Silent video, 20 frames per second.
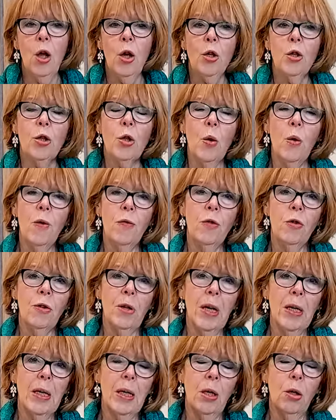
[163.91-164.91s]
So, if you're
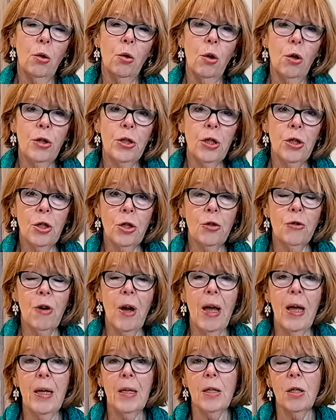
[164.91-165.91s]
getting a lot of
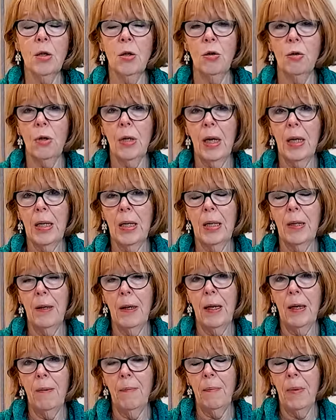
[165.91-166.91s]
stress, you're getting
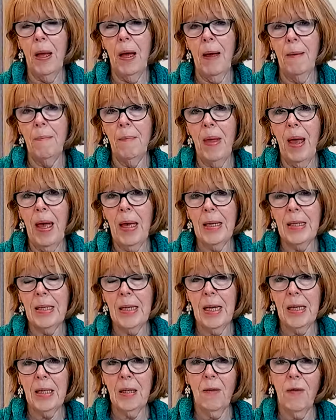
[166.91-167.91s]
the um,
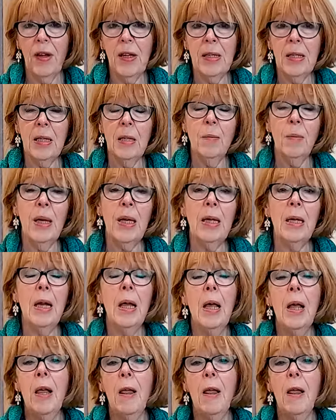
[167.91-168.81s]
excess of histamine,